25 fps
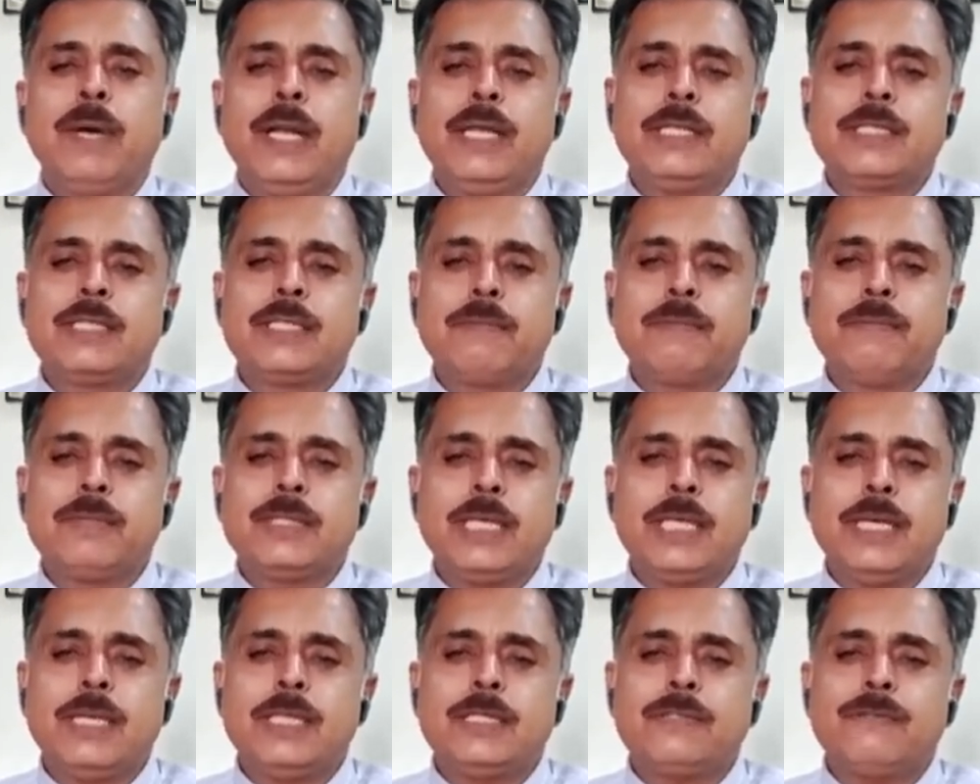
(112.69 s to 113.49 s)
A
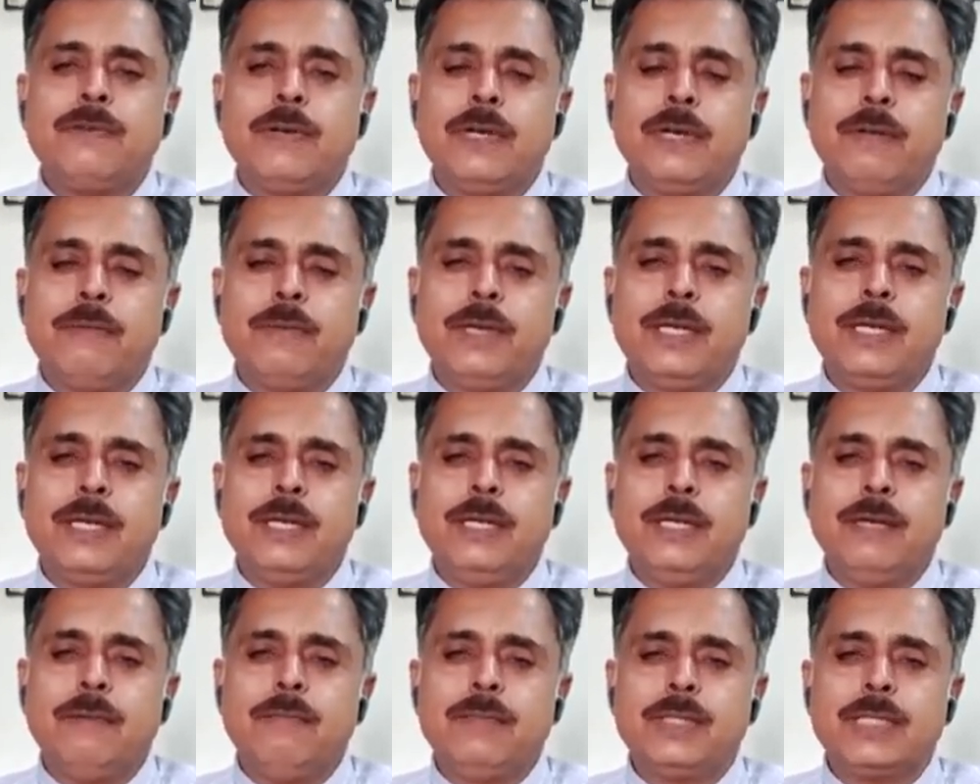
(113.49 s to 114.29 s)
ballistic missile is
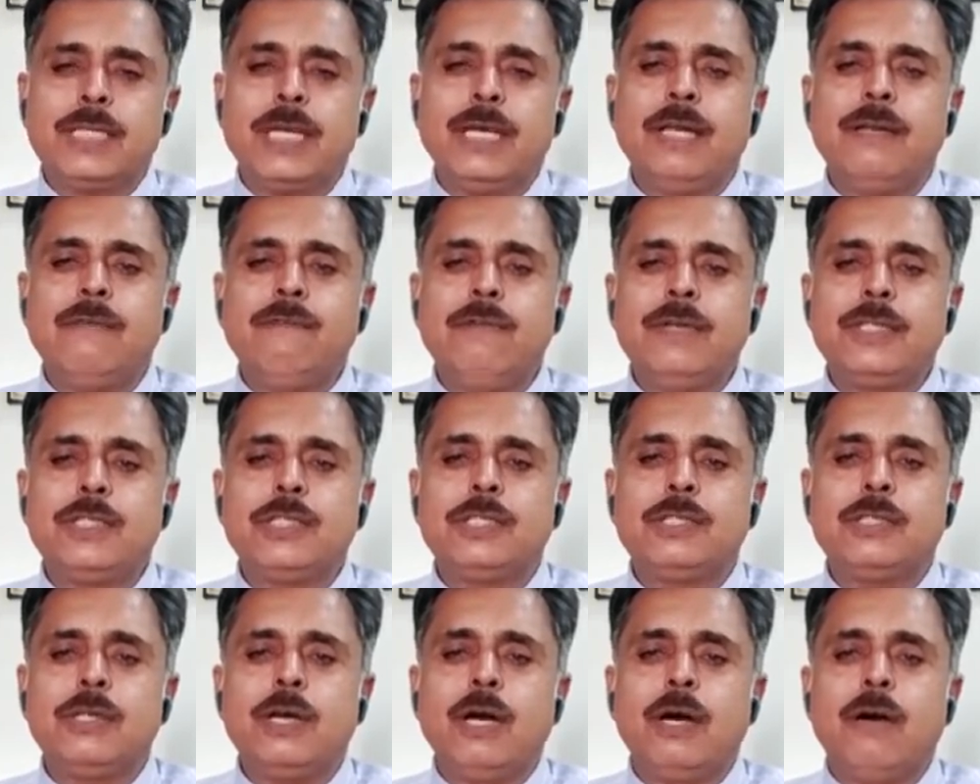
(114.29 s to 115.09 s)
fundamentally a
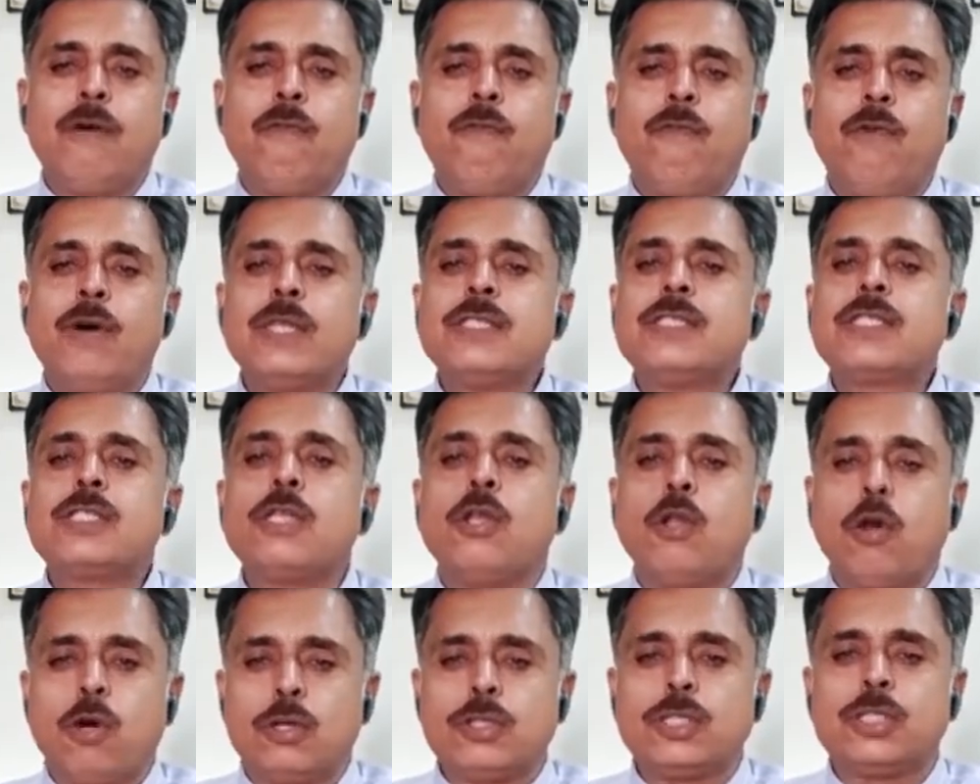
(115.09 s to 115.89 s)
missile which,
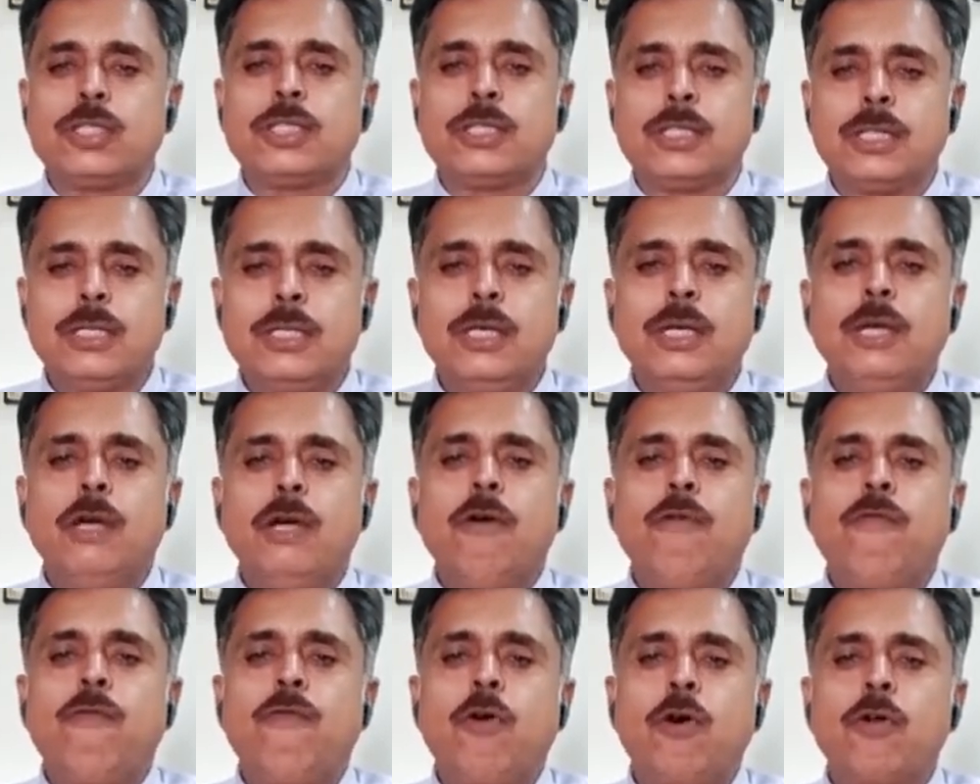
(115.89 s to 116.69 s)
once launched,
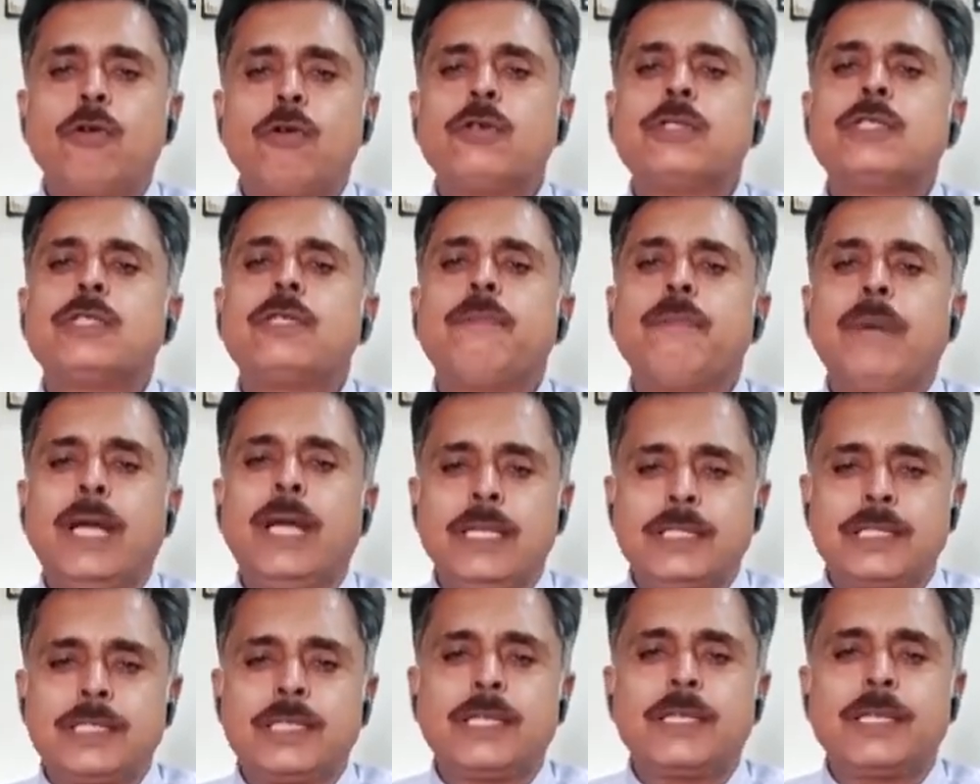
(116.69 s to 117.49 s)

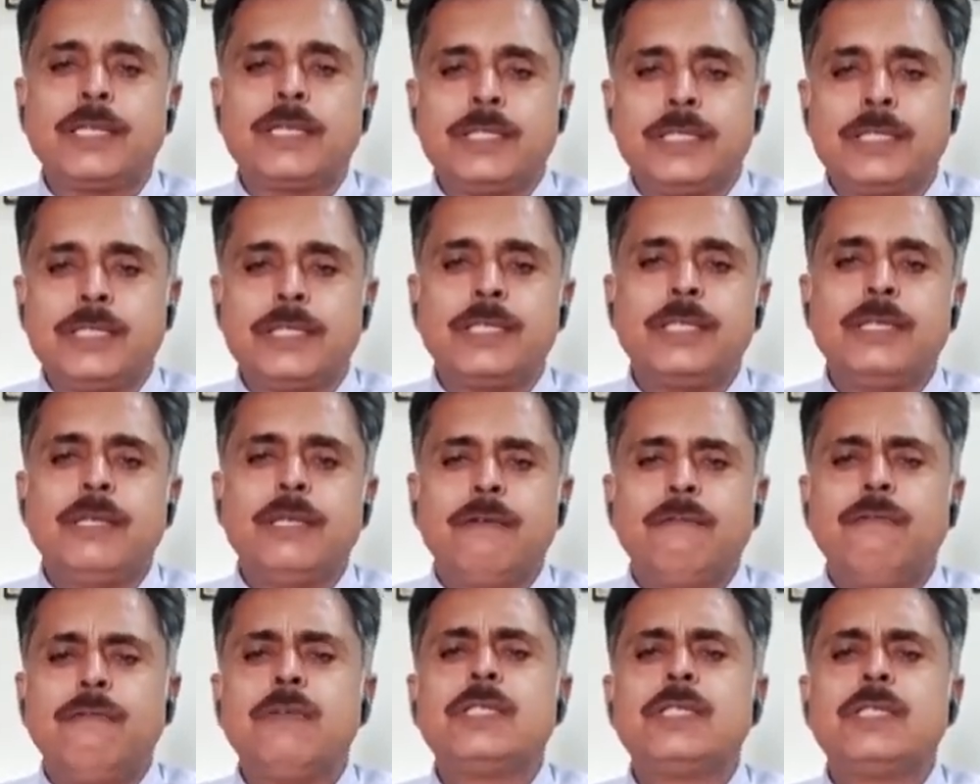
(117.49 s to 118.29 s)
follows a ballistic
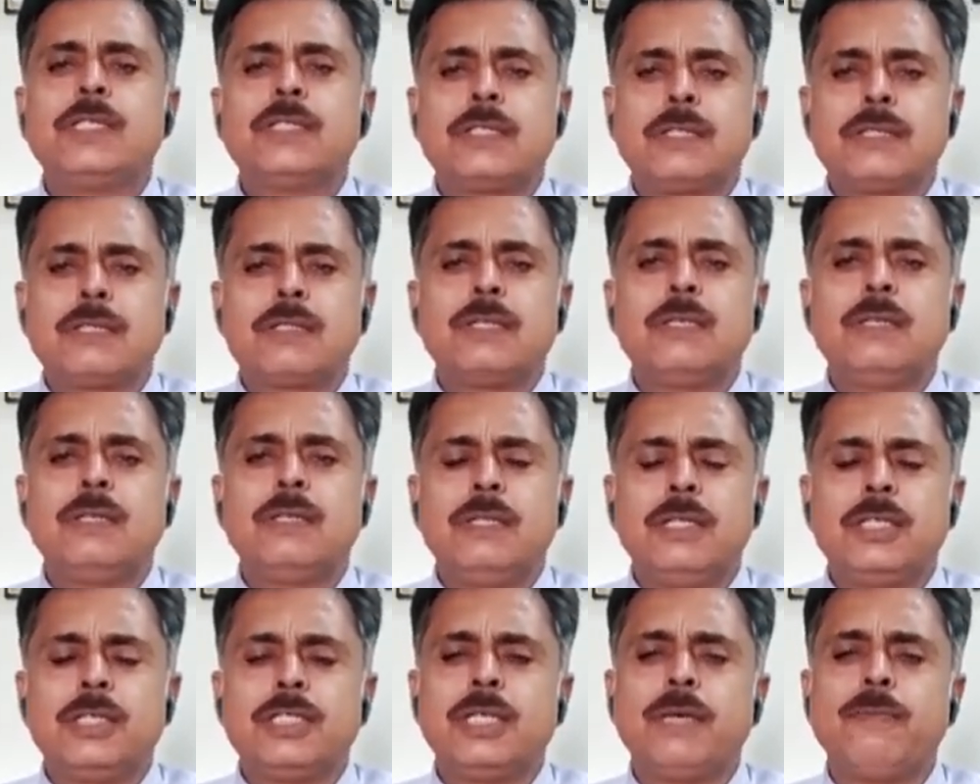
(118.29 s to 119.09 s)
trajectory, which is
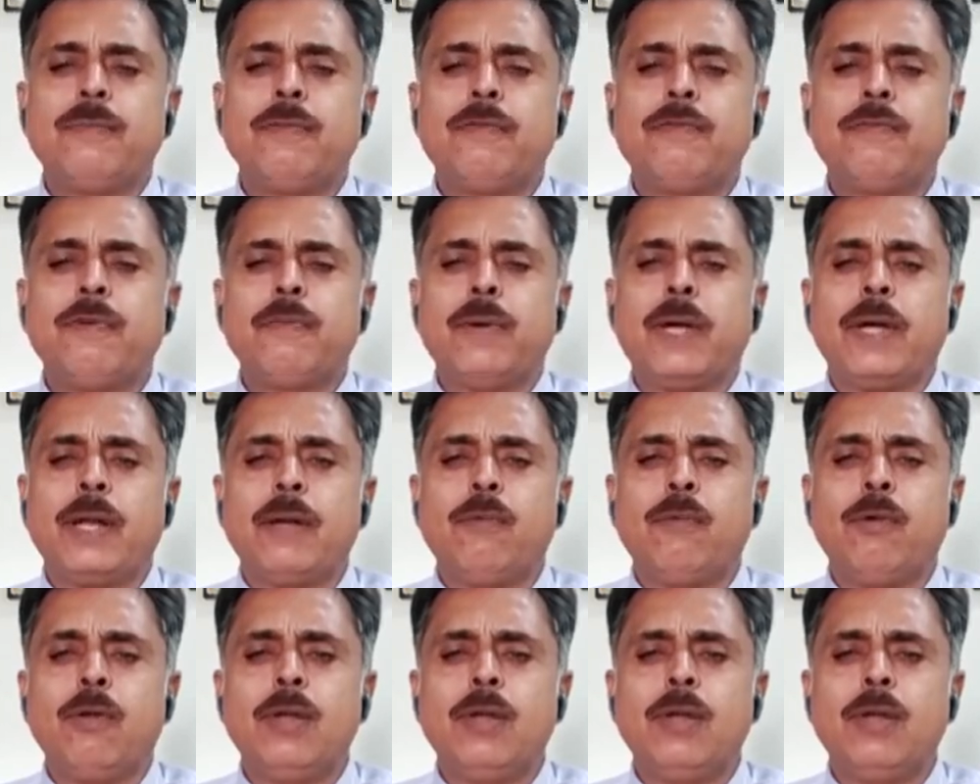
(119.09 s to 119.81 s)
uh, in the shape of a